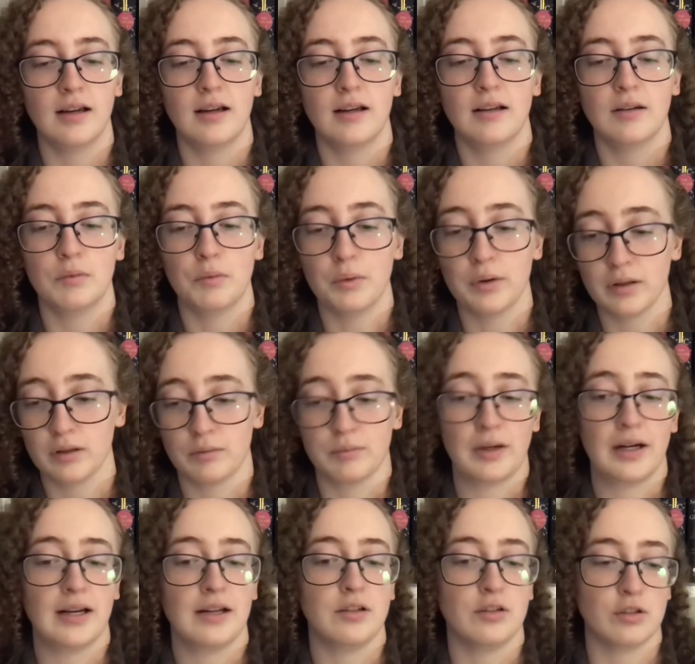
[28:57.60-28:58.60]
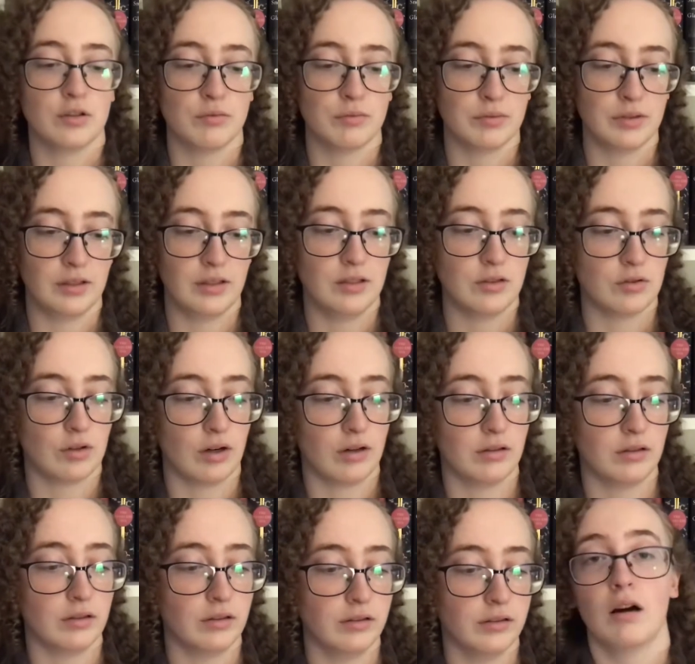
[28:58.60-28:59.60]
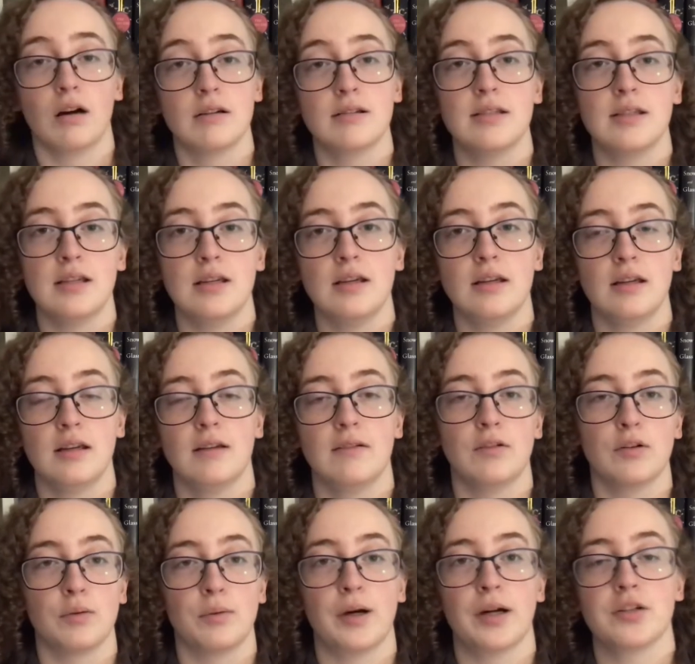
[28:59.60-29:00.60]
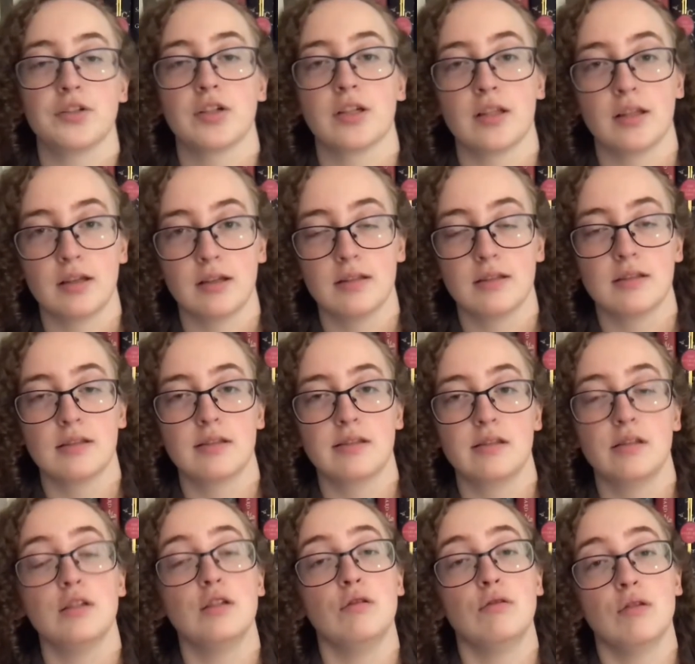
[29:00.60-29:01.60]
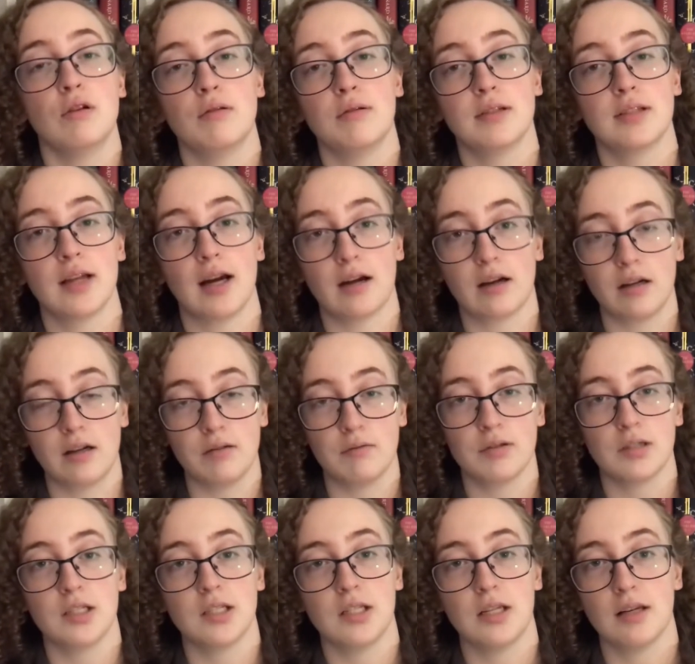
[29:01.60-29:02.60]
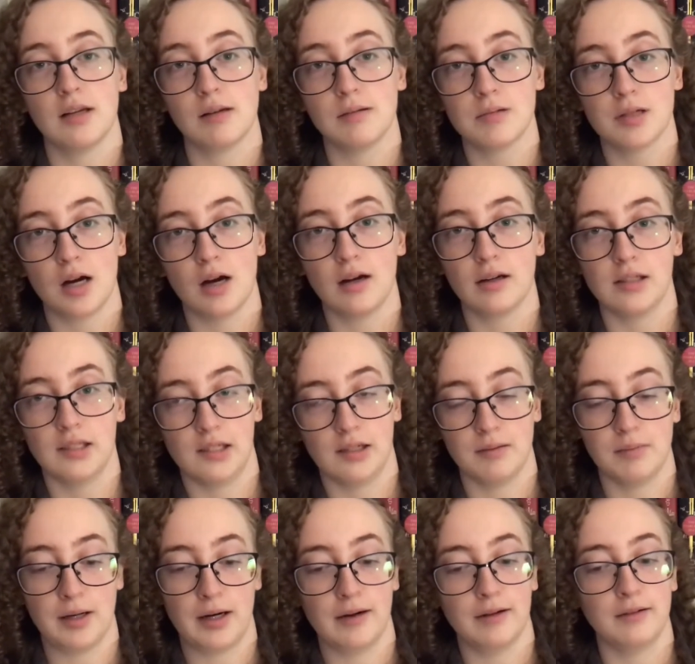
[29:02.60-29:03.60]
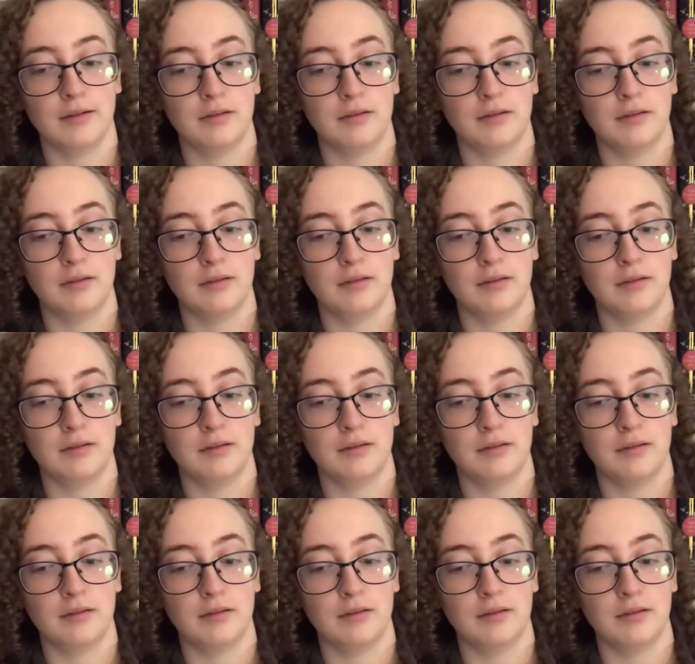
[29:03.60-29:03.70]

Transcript: where the writing just really struggled. RC, if you're watching this, you know exactly which scene I'm talking about,